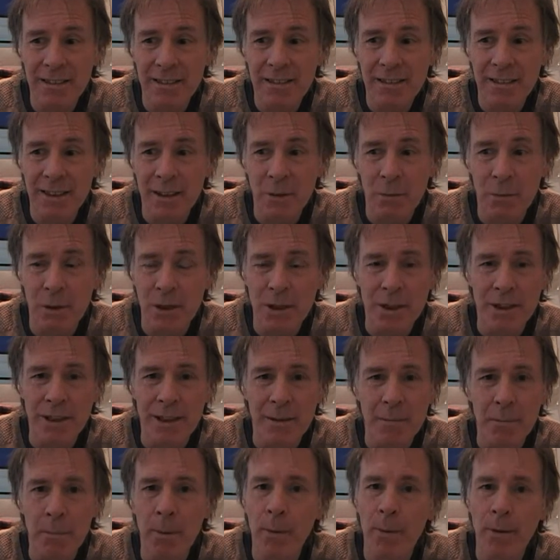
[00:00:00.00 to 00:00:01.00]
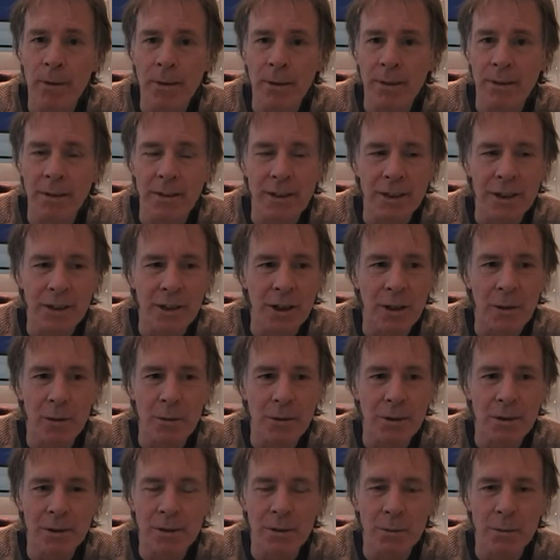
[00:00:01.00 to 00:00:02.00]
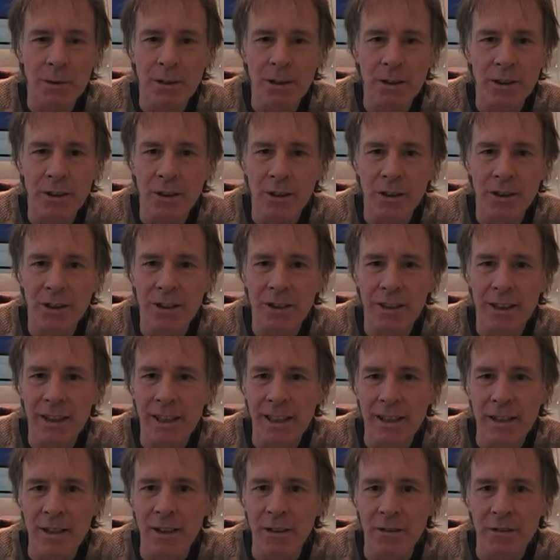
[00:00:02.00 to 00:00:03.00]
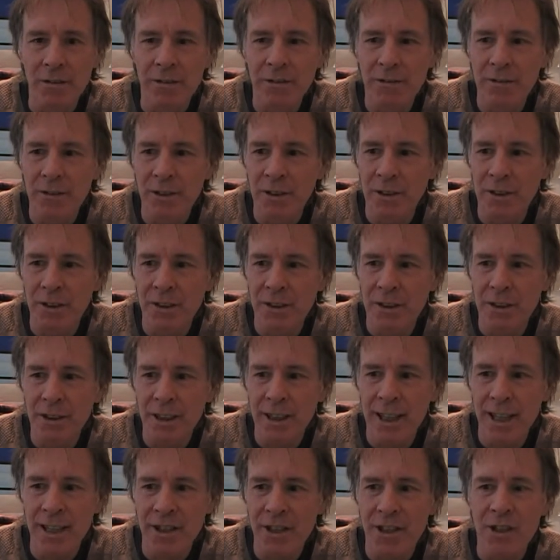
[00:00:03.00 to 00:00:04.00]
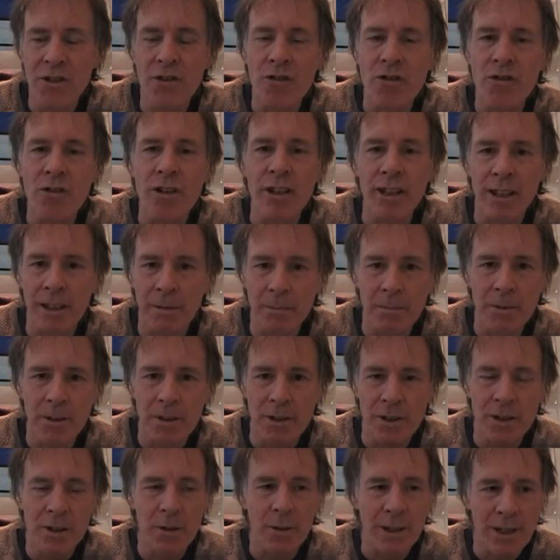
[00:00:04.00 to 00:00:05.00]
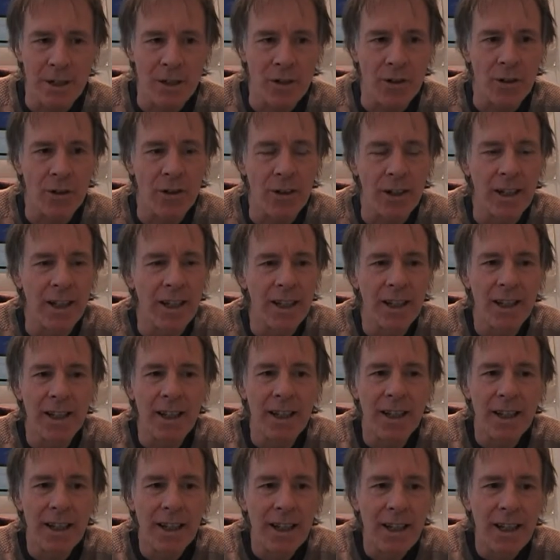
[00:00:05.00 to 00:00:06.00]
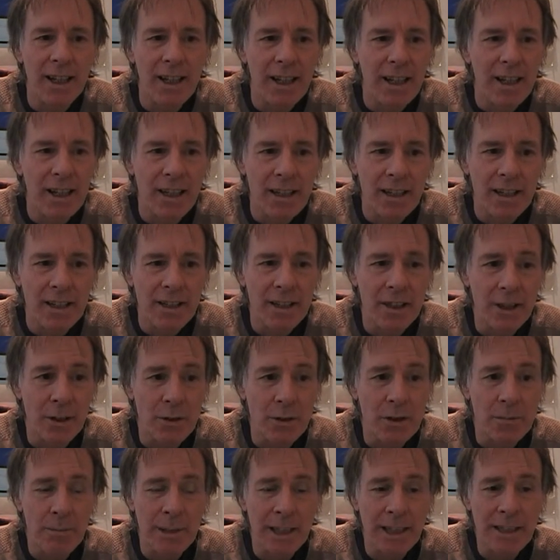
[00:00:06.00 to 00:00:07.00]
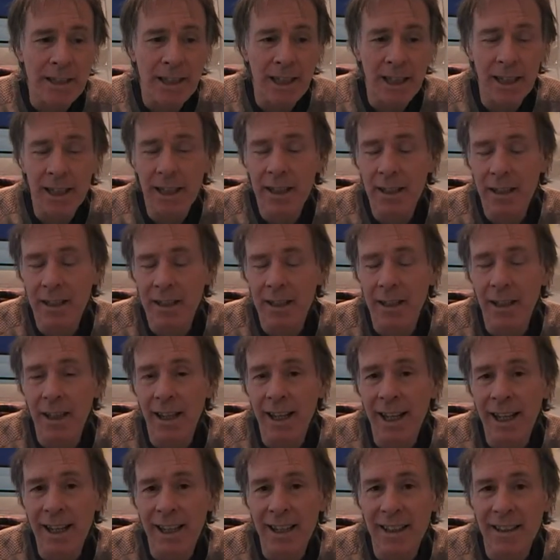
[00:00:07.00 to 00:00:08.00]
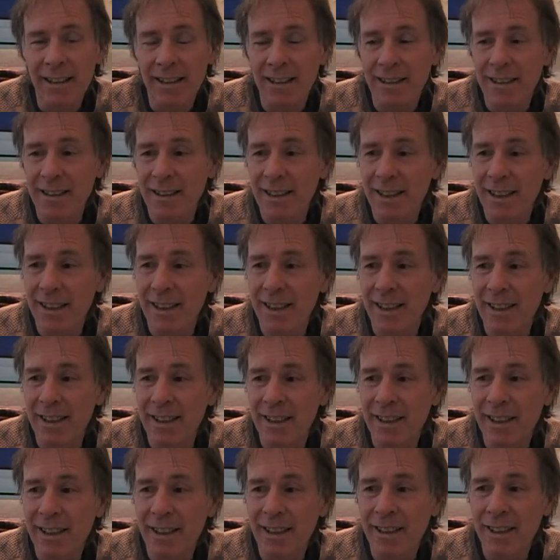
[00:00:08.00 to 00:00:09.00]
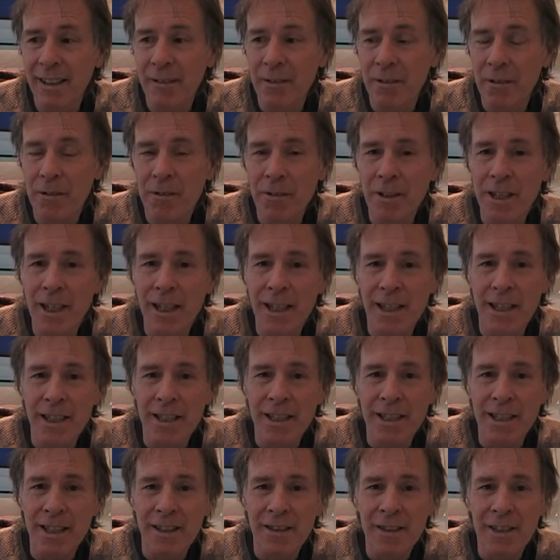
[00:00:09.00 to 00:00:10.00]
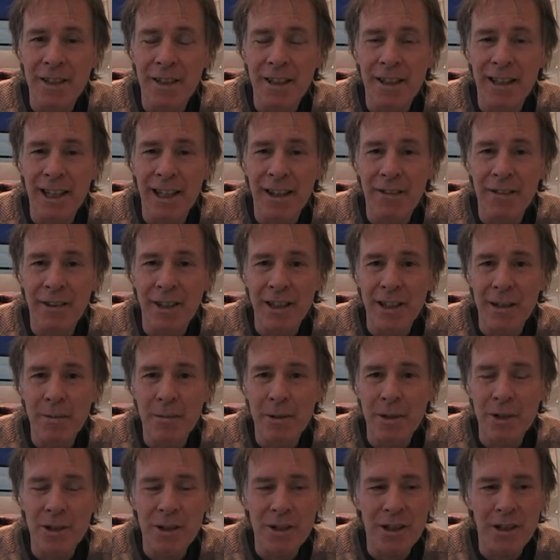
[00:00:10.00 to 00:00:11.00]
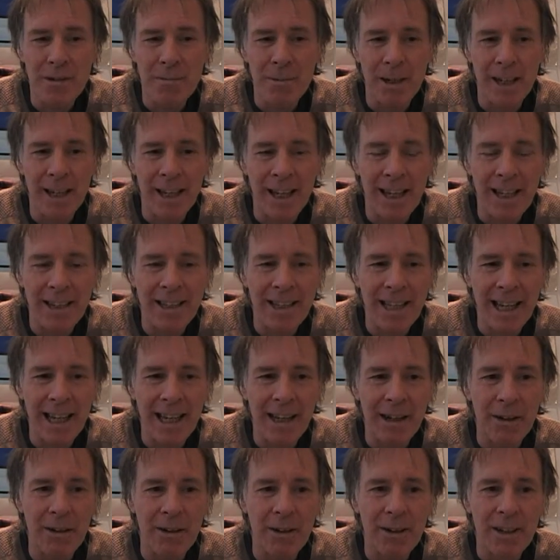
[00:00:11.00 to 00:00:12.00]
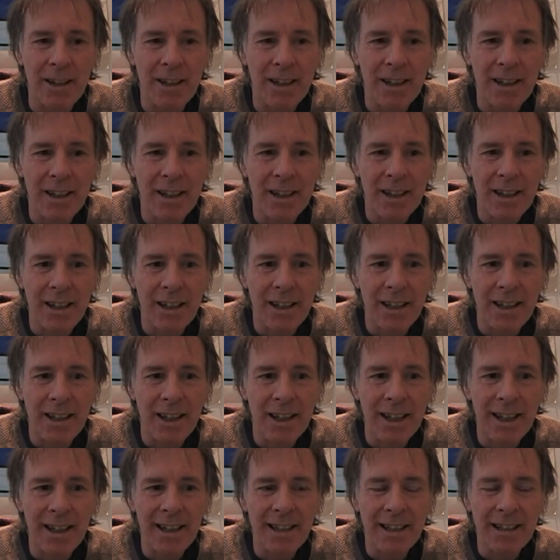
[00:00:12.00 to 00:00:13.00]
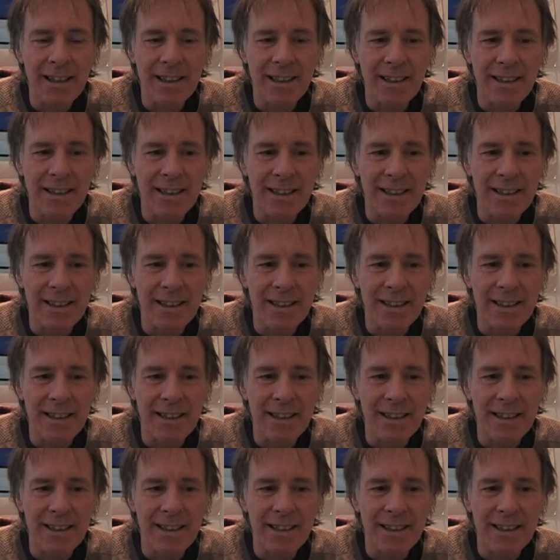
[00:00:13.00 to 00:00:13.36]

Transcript: it wasn't important. The show was just enough, just as a dream, just to enjoy. So spectacular, and I'll never forget it. I still have the images in my head now. And